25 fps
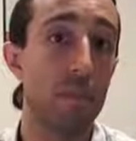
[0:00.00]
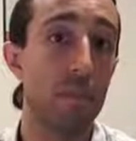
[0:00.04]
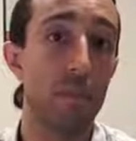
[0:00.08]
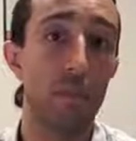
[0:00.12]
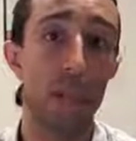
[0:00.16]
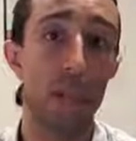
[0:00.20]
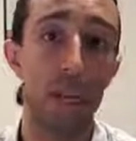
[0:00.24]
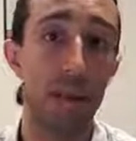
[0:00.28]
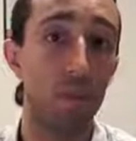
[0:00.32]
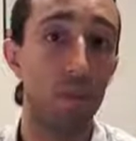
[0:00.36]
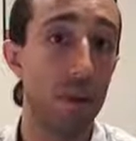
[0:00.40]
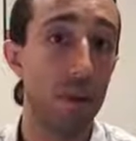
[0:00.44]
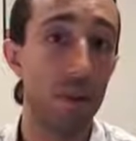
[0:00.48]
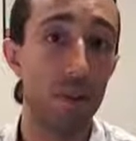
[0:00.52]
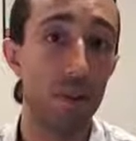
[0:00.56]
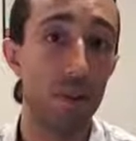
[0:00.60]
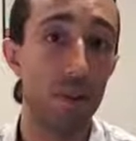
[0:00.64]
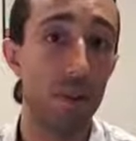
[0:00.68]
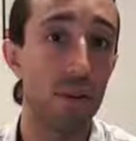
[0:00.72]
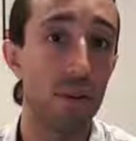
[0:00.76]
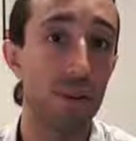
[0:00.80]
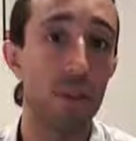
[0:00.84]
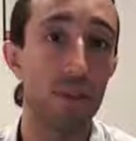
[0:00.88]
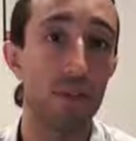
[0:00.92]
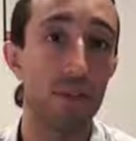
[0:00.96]
And in both of
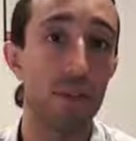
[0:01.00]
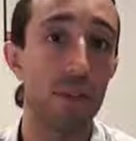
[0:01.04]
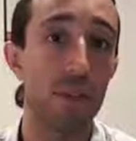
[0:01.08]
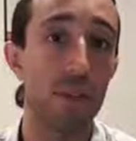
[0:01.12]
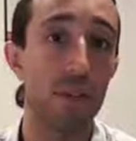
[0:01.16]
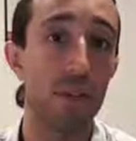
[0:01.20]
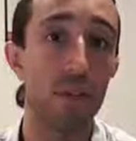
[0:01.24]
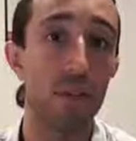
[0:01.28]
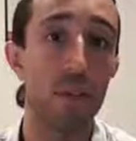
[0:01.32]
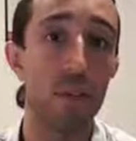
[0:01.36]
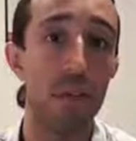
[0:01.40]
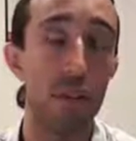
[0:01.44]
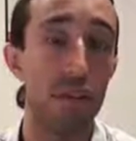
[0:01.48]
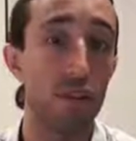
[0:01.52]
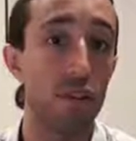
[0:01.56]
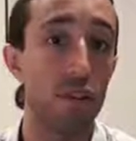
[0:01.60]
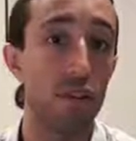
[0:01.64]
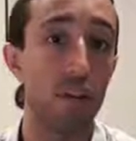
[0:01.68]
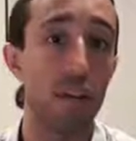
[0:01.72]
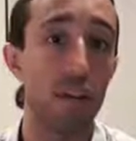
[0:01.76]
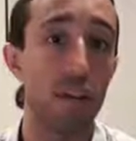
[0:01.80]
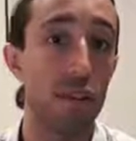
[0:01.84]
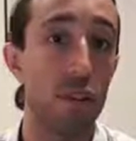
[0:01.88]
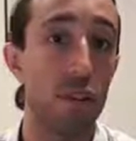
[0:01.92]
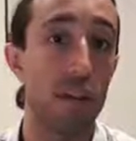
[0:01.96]
those states, you
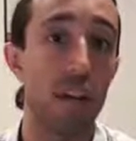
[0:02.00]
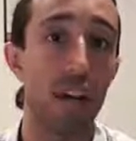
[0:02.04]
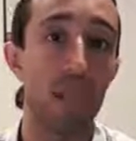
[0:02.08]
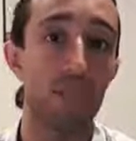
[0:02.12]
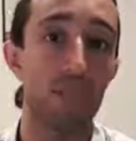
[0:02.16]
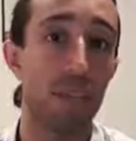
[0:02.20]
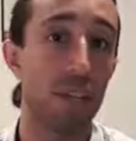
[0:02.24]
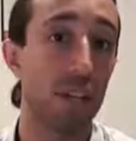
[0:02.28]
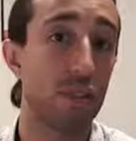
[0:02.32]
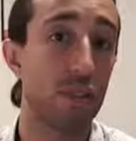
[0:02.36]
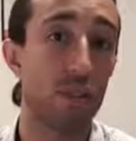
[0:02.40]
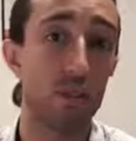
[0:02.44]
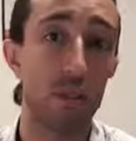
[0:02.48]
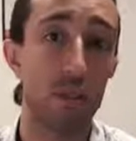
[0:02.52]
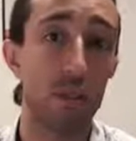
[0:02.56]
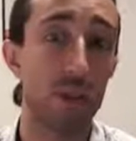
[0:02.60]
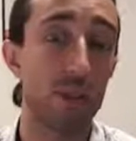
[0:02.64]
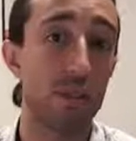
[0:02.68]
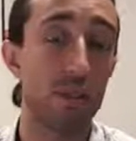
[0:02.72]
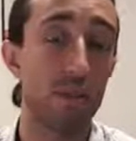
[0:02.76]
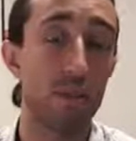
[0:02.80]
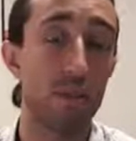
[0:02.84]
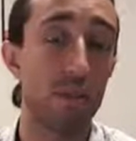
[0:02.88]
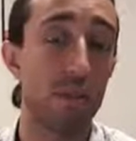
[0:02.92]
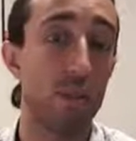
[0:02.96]
need to have big, strong
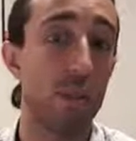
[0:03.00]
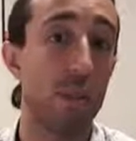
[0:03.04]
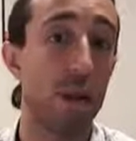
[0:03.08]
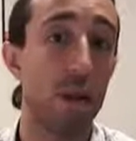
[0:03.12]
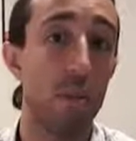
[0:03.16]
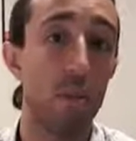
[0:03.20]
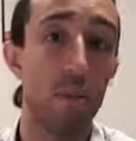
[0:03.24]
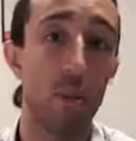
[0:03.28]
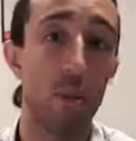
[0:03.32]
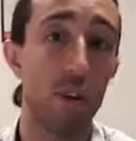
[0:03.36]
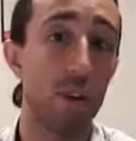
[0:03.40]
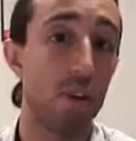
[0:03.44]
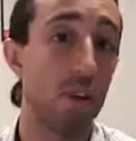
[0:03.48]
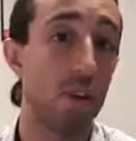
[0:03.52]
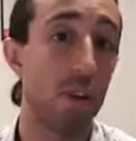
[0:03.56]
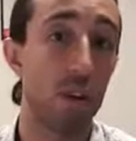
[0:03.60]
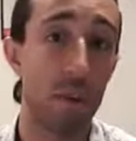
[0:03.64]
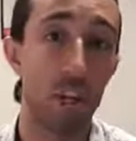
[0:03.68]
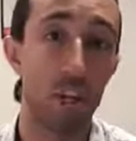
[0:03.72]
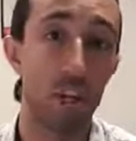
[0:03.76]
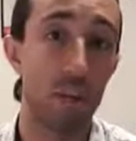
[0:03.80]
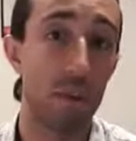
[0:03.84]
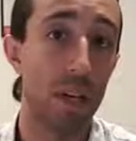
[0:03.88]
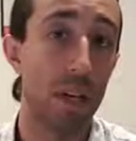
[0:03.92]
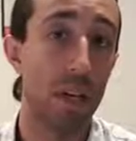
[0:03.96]
muscles, but you're not going
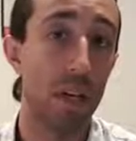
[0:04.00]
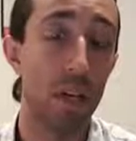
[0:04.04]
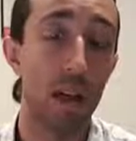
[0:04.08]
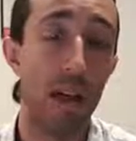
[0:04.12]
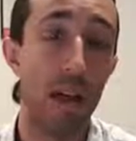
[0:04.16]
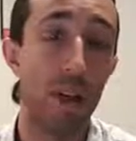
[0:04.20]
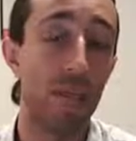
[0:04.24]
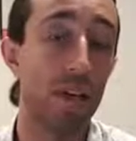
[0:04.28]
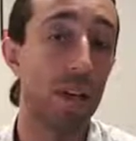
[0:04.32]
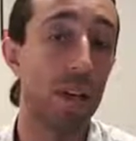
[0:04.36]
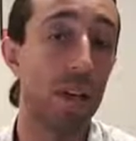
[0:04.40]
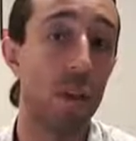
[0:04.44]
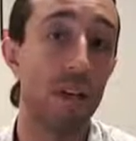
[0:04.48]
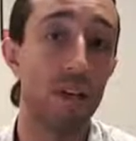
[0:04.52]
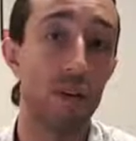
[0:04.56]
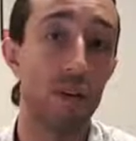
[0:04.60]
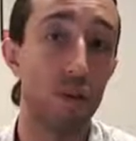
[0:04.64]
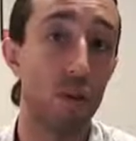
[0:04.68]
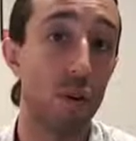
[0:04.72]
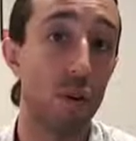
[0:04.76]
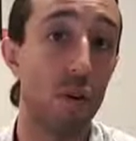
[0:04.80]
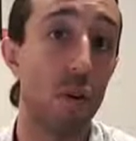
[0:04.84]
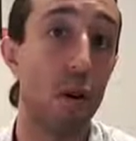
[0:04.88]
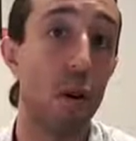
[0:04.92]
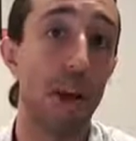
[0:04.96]
to be having as
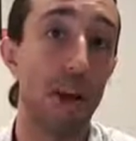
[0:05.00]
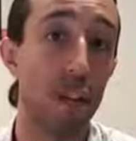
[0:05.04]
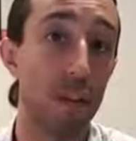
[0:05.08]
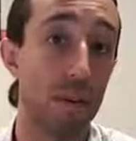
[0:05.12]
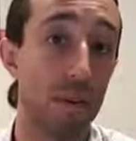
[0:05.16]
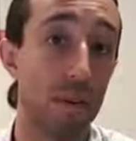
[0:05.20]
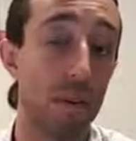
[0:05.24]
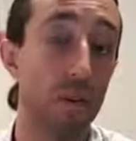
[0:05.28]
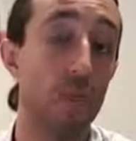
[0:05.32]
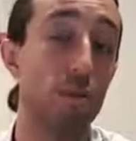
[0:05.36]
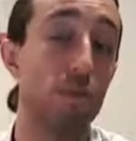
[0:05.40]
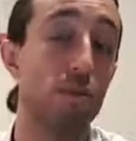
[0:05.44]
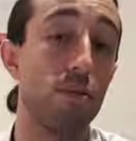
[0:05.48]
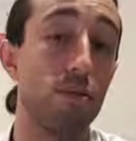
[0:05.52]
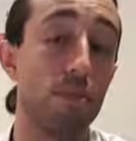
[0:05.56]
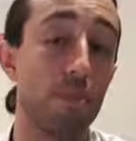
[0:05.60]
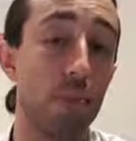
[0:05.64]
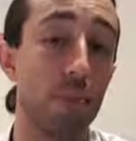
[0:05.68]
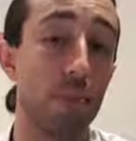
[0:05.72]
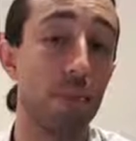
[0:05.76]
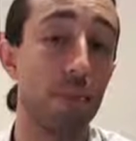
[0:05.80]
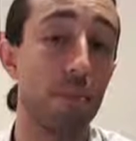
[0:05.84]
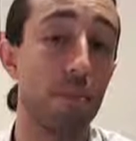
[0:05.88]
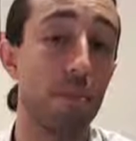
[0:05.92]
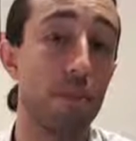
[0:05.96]
strong as an immune
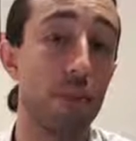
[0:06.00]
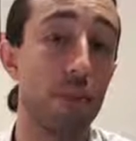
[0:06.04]
system.